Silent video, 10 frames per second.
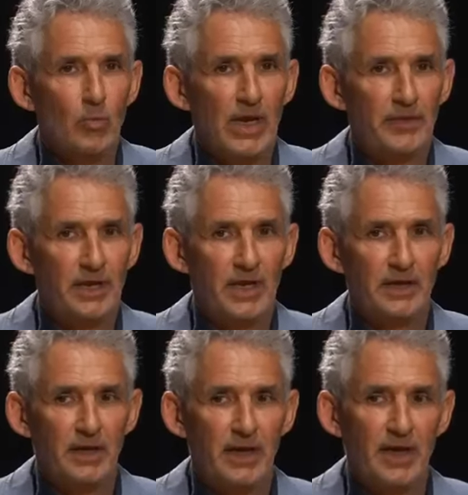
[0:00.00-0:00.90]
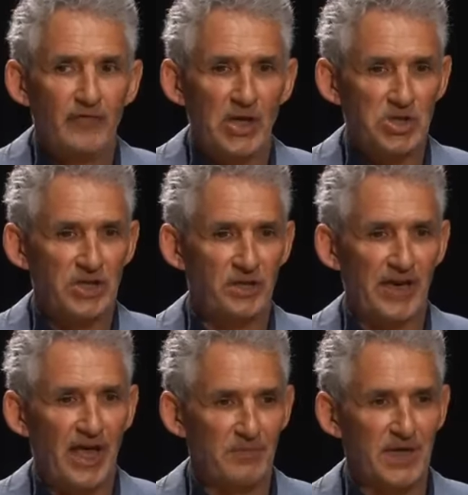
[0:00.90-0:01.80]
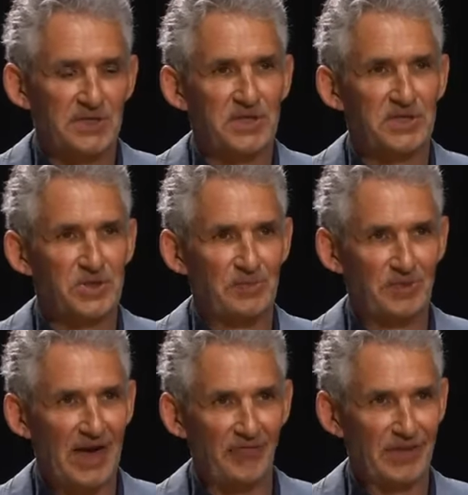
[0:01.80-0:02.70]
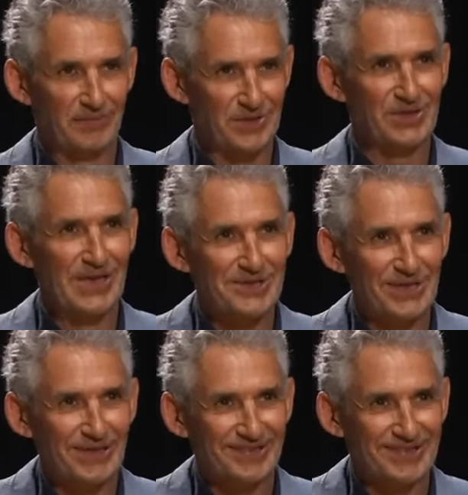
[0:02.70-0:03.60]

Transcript: Well, I think I, I, eventually got out of my system that everything was genetic.